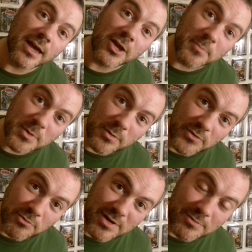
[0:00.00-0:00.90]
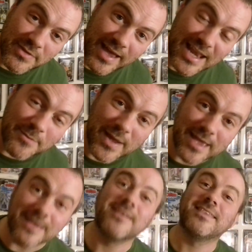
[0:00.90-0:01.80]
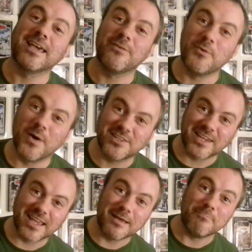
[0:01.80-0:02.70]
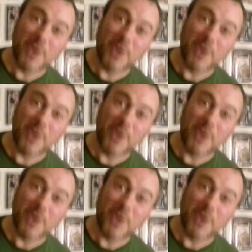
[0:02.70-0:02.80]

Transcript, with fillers: I hope you have agreed with that. Anyway, thank you for watching.